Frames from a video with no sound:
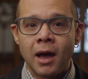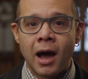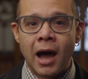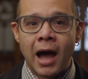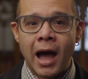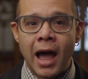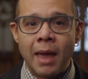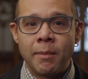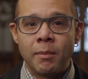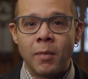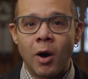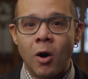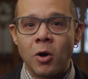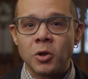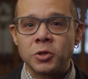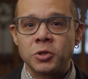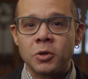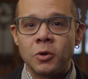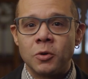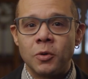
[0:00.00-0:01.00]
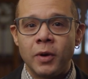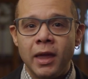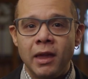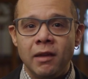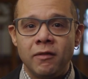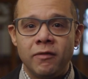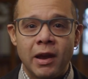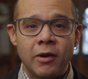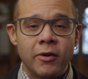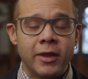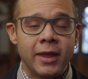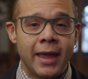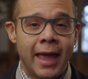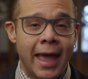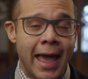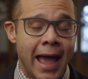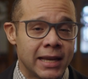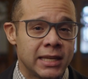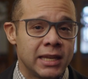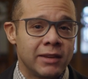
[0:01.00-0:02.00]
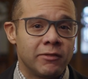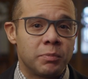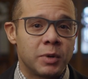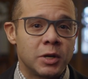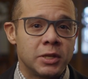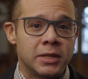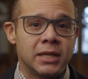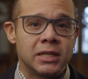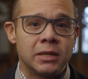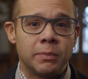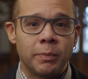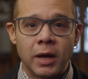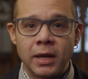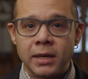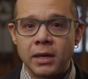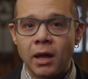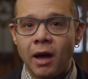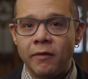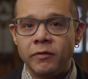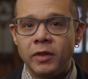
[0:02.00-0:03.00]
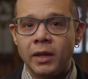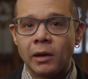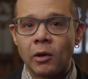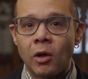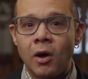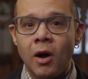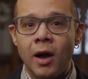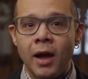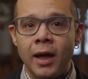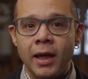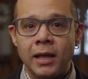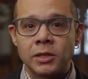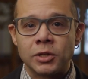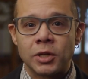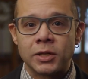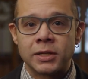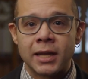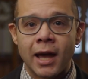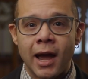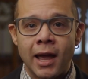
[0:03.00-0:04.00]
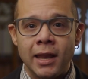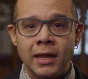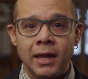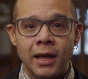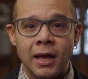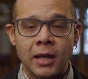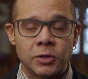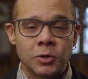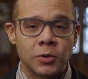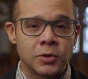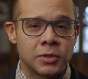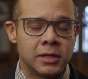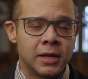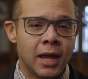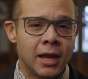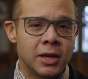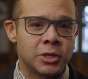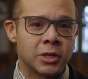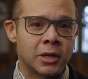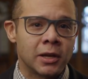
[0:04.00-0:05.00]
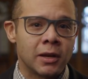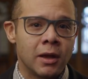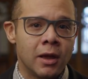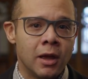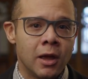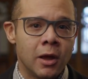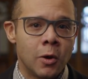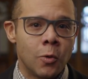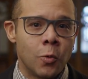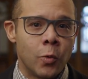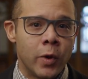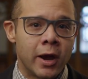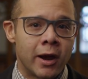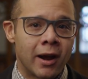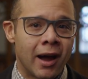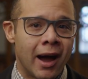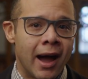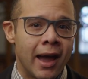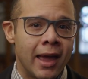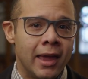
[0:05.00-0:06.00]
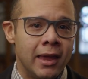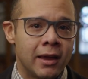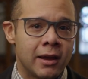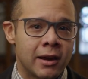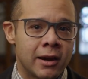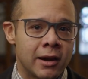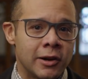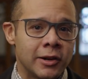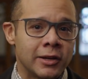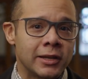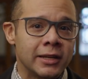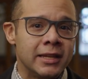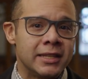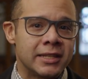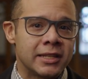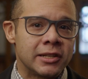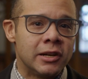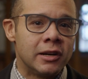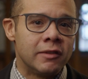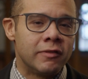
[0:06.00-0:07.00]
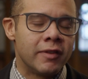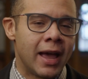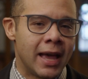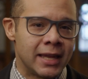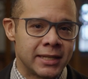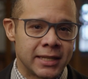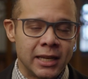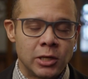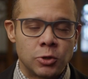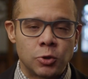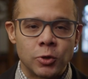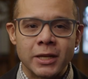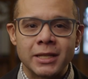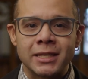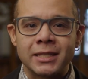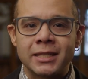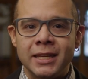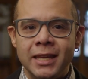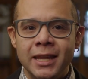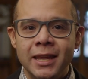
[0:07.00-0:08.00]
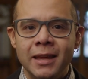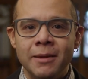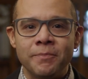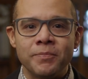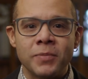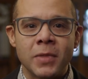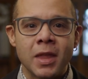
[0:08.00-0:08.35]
I'm also a very active participant of the Law and Society Association, where I currently serve as a trustee.